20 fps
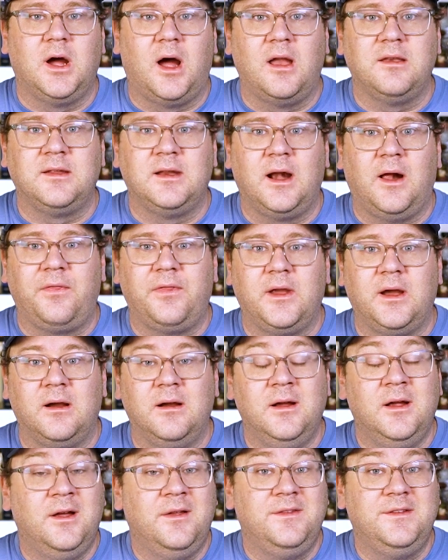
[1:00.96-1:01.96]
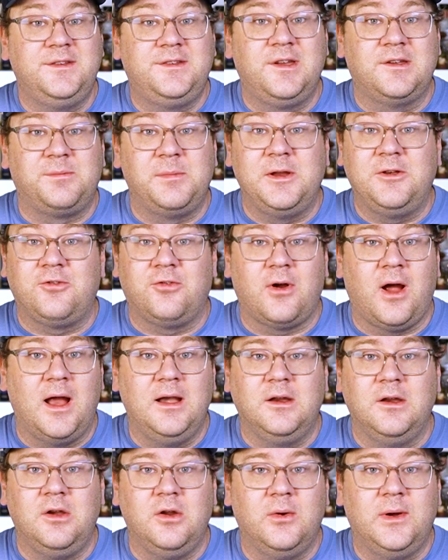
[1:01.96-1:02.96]
content out there. This is just me
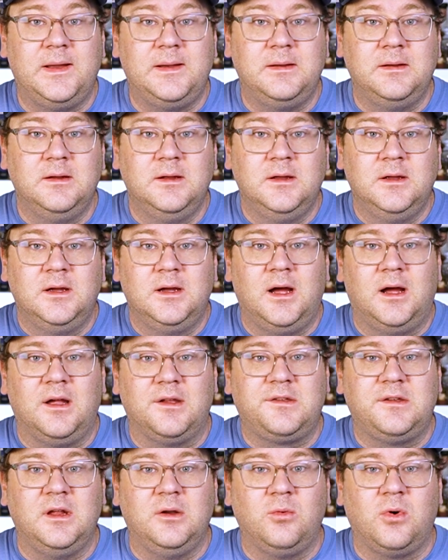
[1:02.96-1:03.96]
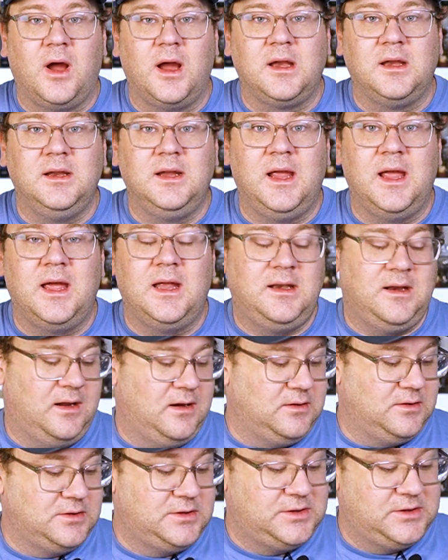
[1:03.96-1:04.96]
trying to do it, seeing where I can get,
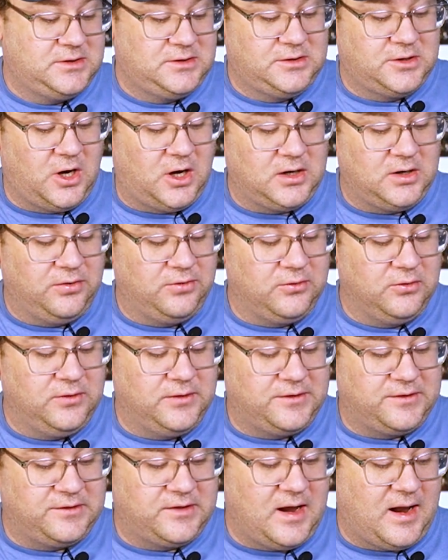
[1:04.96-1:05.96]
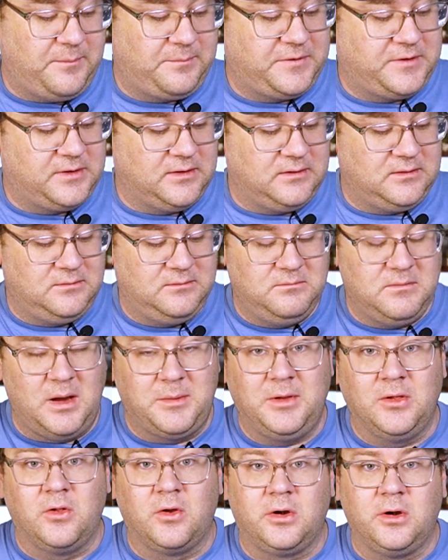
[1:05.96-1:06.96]
and talking through the steps, and
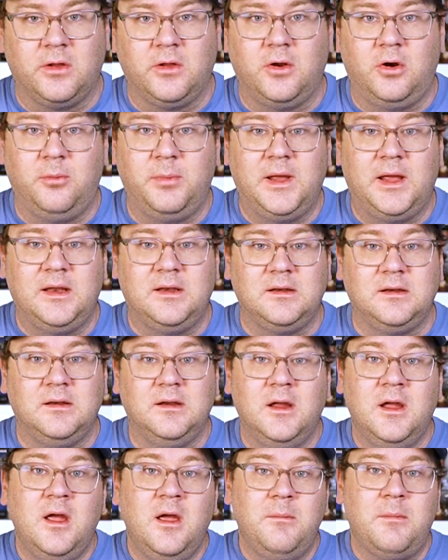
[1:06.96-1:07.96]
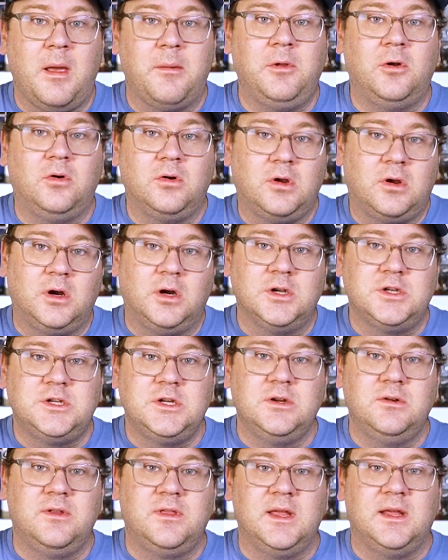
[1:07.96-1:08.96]
maybe learn a little bit, and maybe it'll encourage
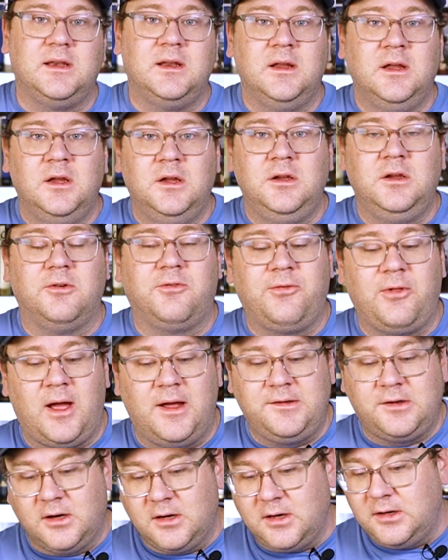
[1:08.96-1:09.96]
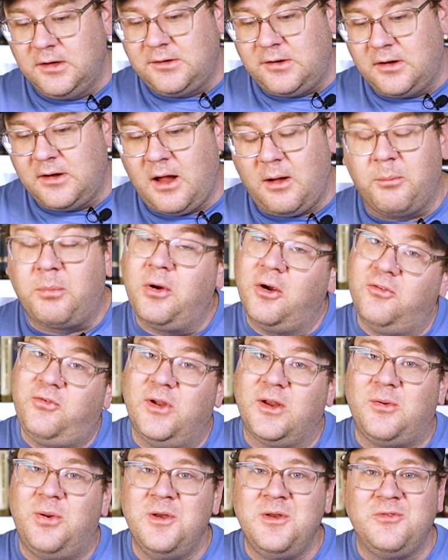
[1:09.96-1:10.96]
you that your flies aren't going to turn out
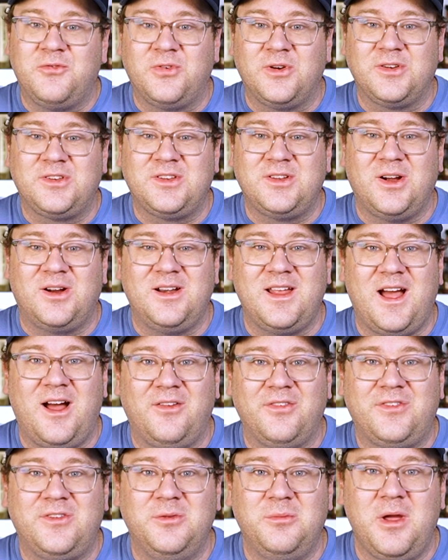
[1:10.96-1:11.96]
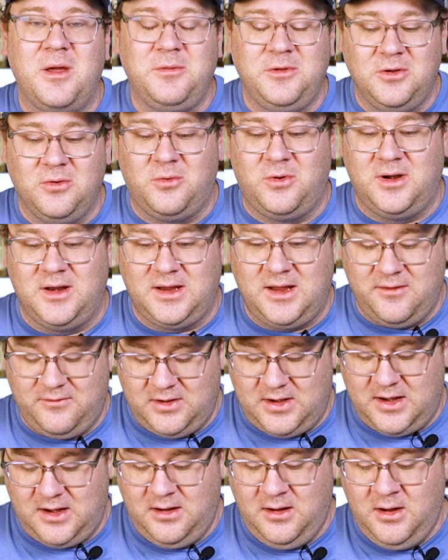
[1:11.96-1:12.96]
perfect when you first start out, so maybe you'll want to give
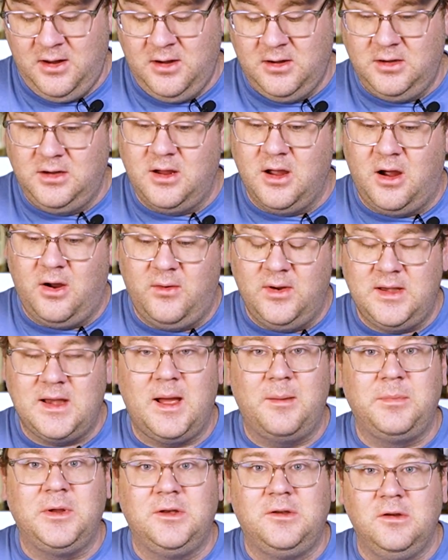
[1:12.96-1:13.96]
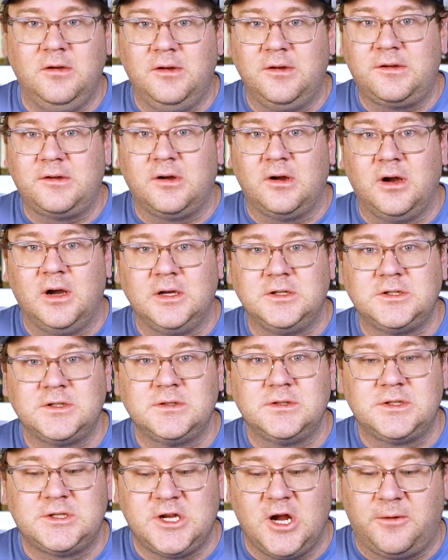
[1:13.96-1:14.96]
it a go and not be too discouraged.
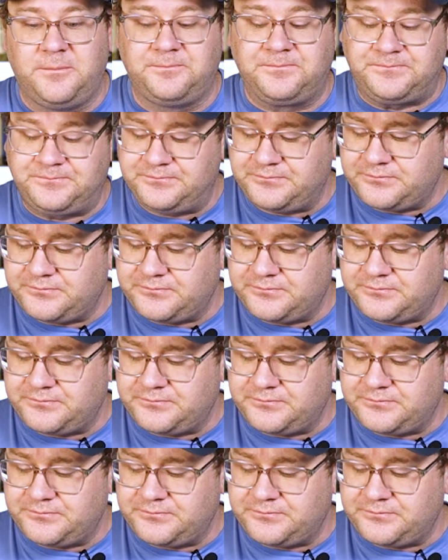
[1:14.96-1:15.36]
So